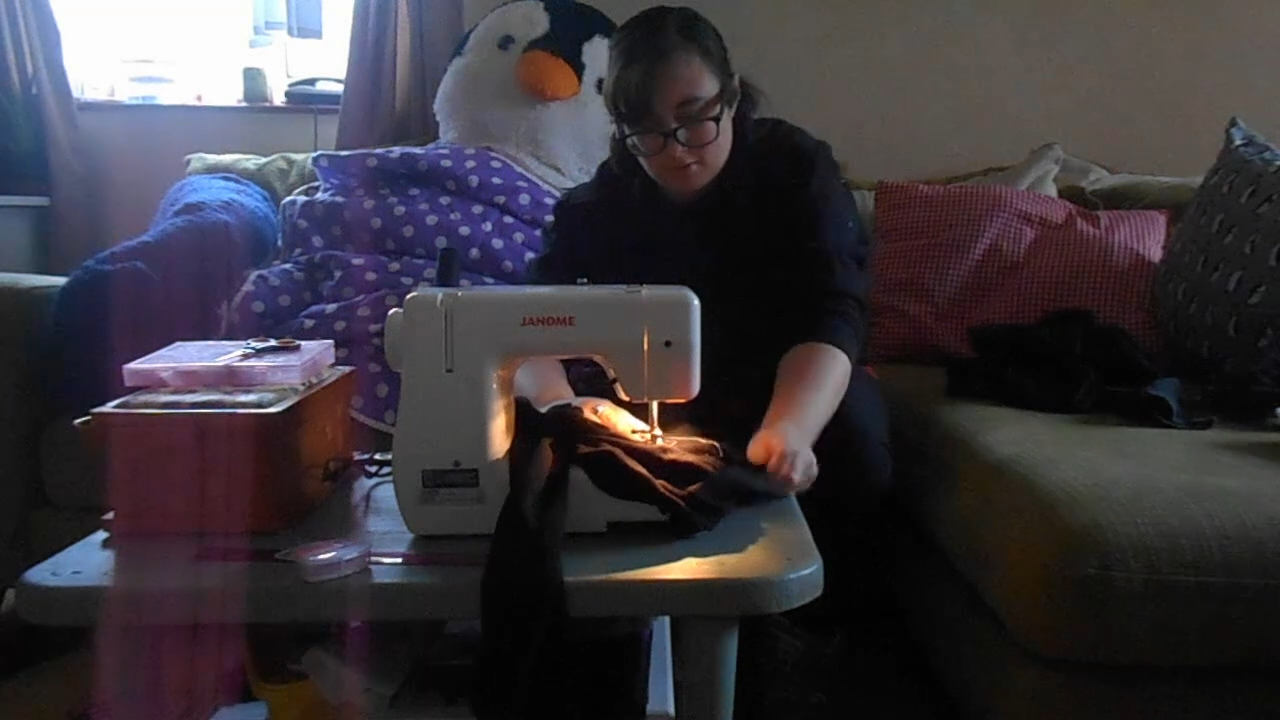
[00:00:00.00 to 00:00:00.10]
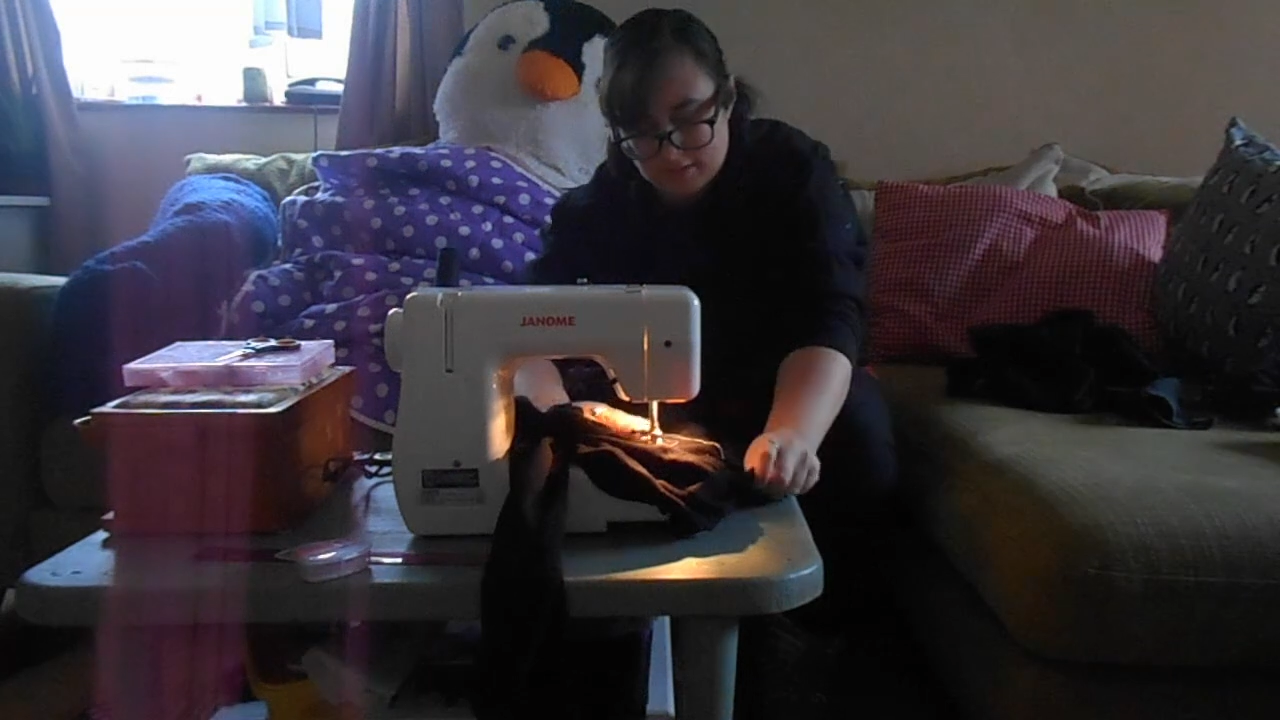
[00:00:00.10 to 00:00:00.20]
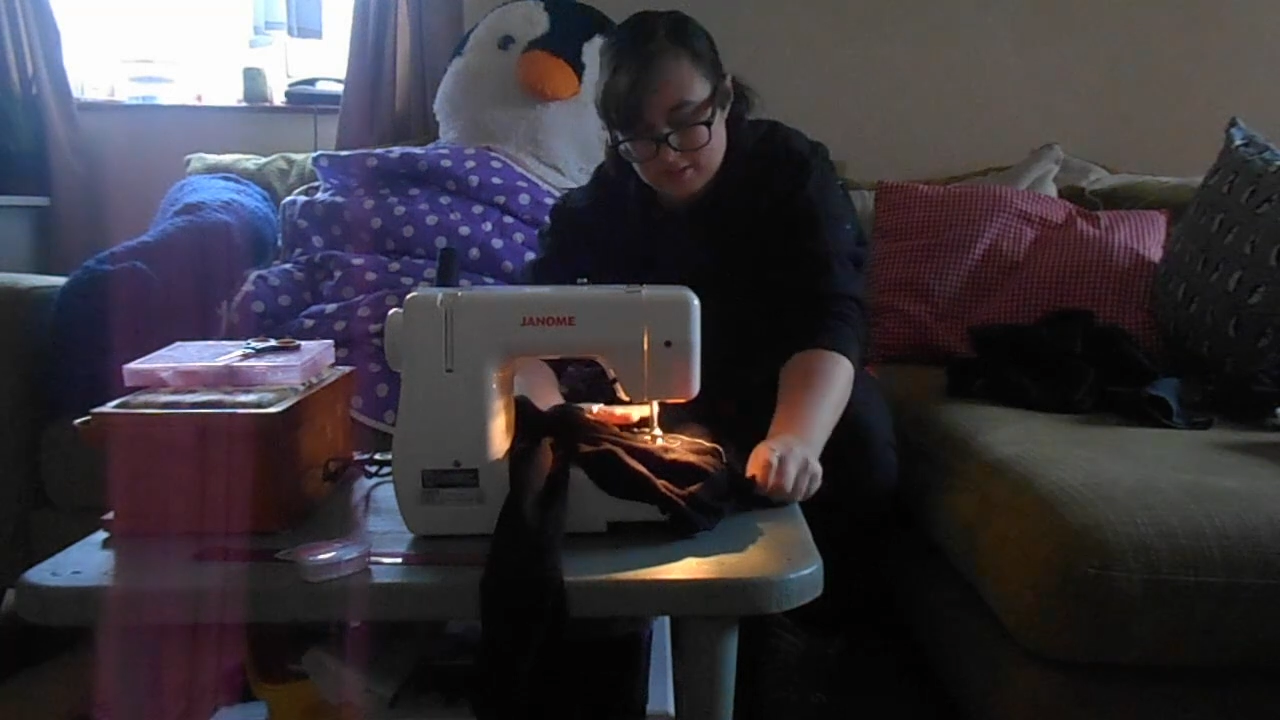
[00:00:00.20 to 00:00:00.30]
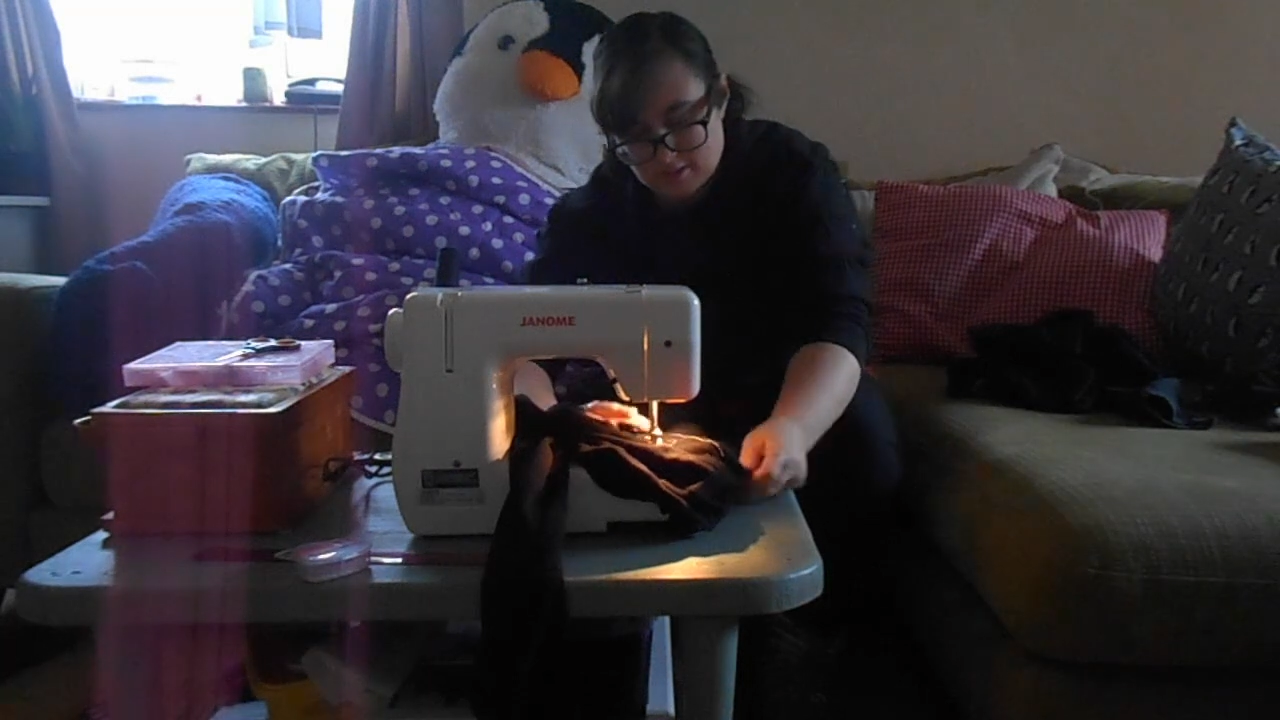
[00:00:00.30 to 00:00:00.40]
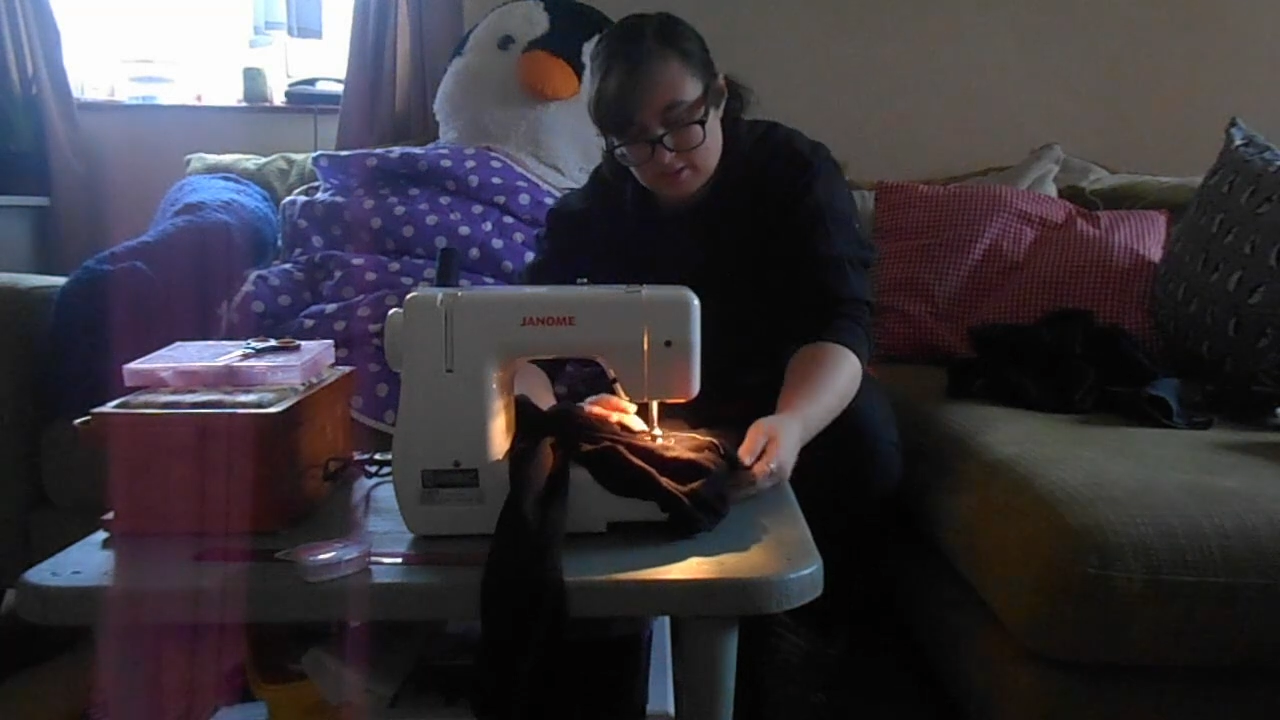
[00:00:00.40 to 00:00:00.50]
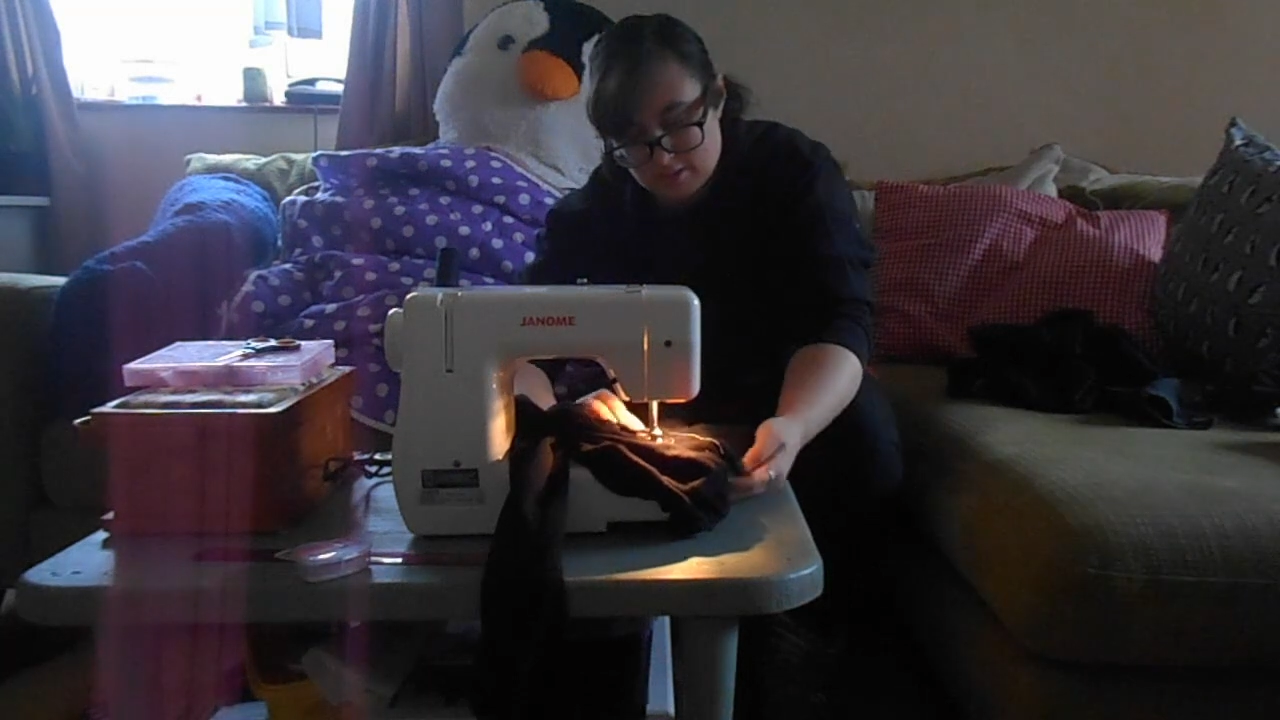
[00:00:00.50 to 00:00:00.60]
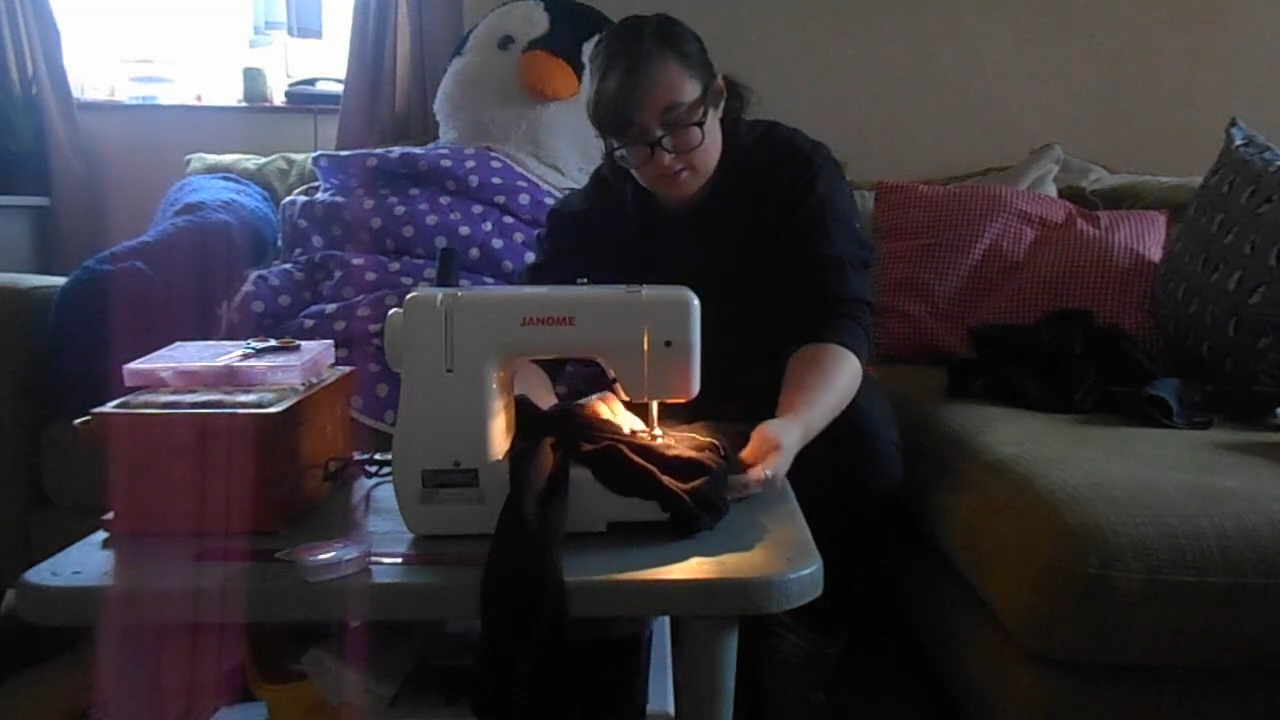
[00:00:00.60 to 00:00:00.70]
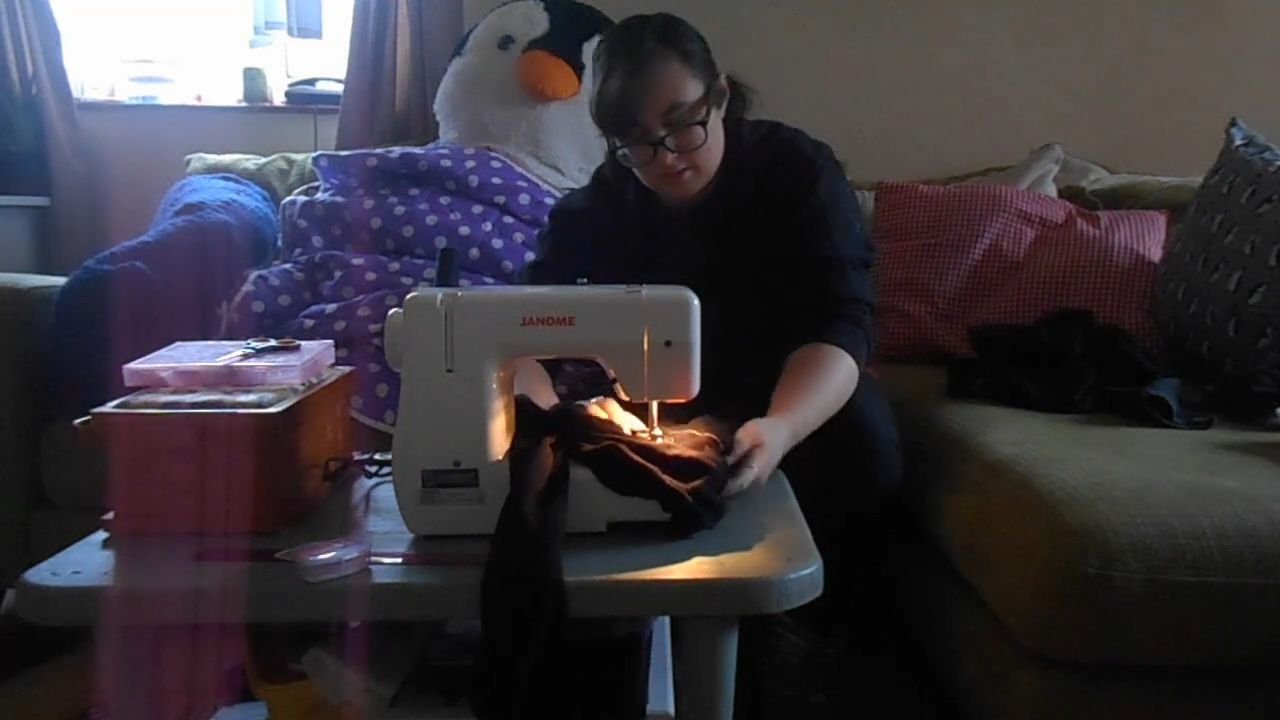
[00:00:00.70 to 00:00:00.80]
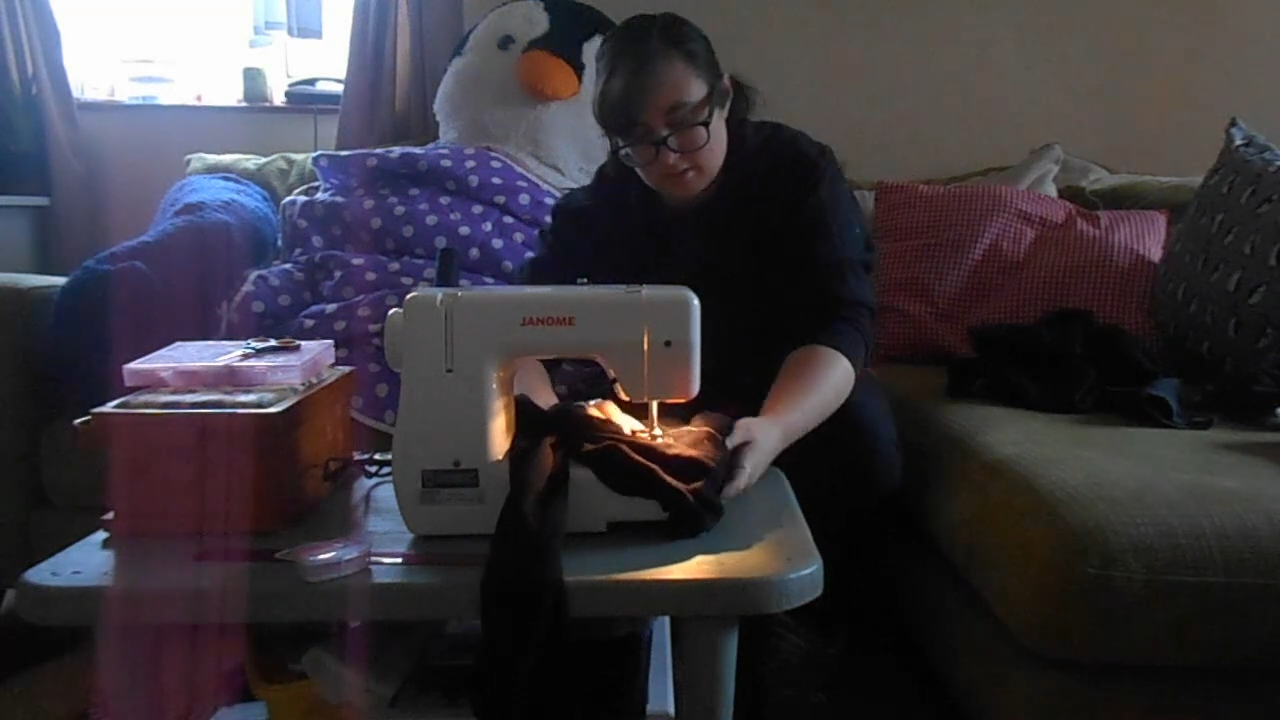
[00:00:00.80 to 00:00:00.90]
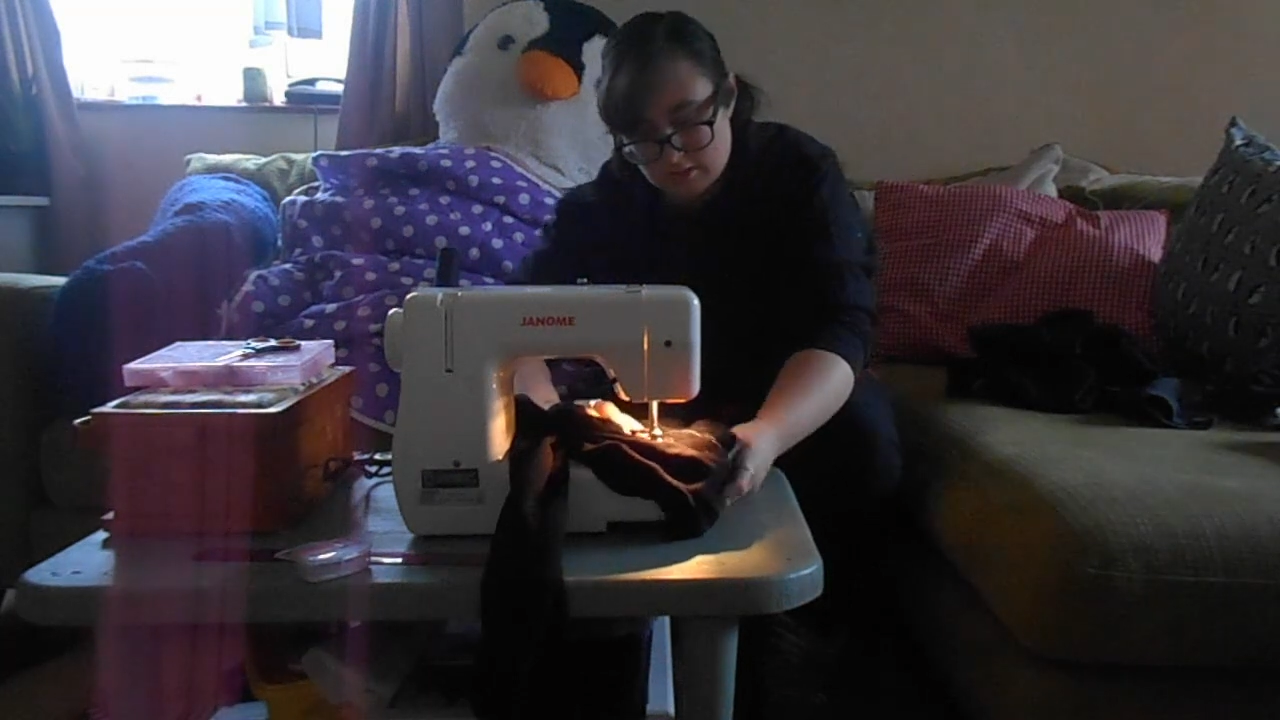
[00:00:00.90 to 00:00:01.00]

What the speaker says: fastest.